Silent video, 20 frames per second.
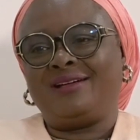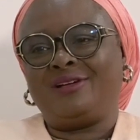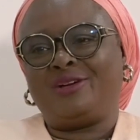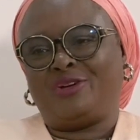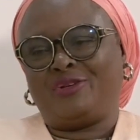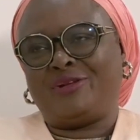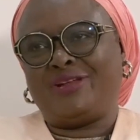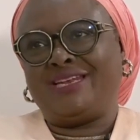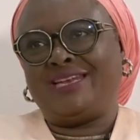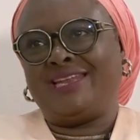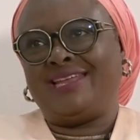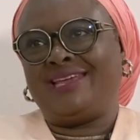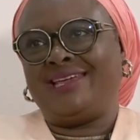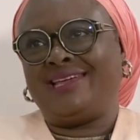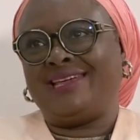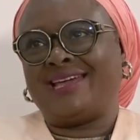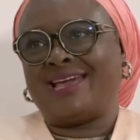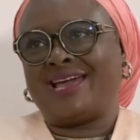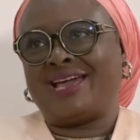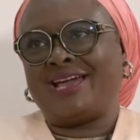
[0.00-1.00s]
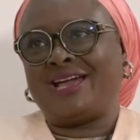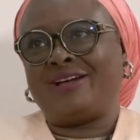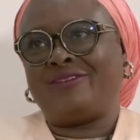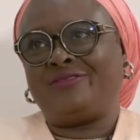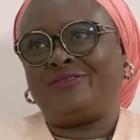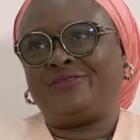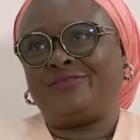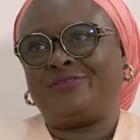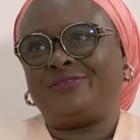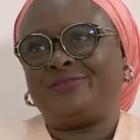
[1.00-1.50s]
Currently, I
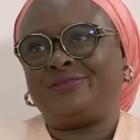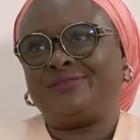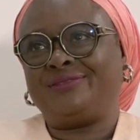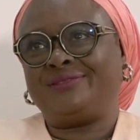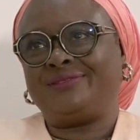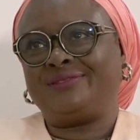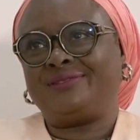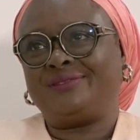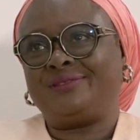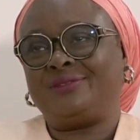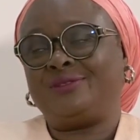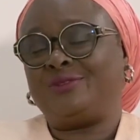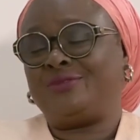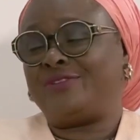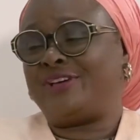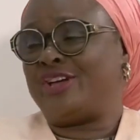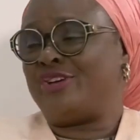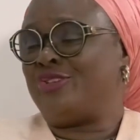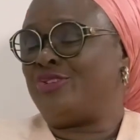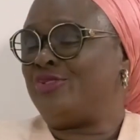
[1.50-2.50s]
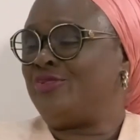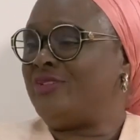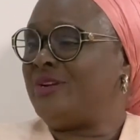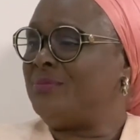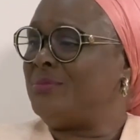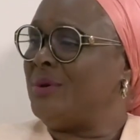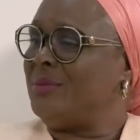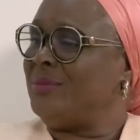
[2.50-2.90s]
have over 100